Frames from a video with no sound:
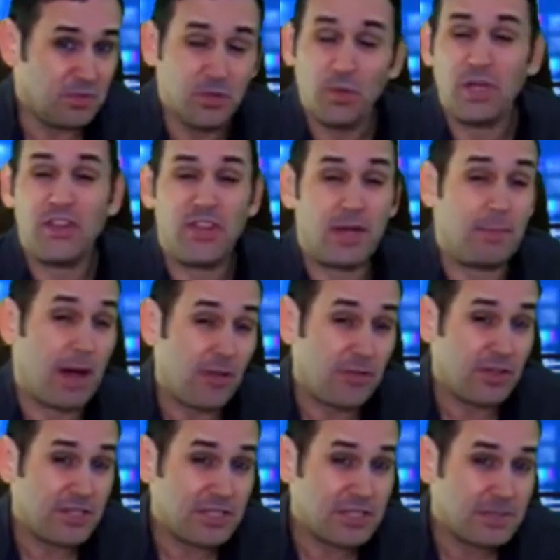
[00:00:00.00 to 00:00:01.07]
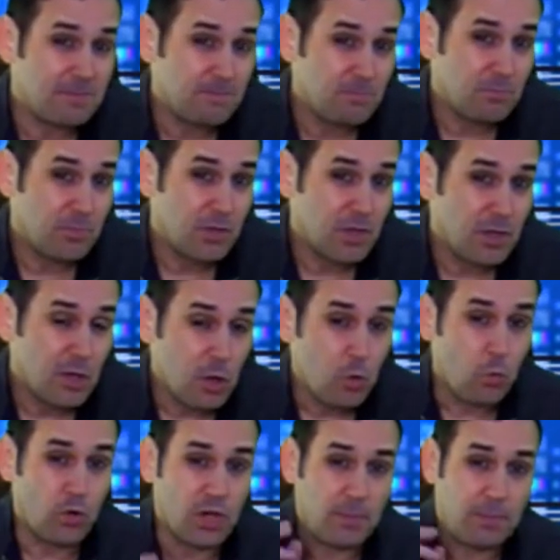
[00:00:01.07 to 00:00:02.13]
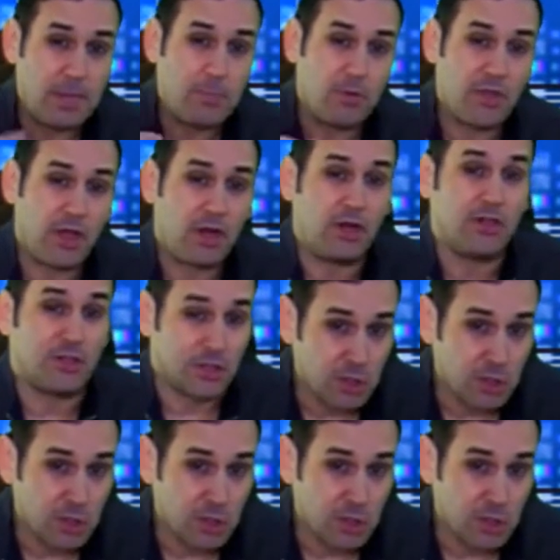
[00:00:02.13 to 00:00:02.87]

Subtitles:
do anything about this when the people that are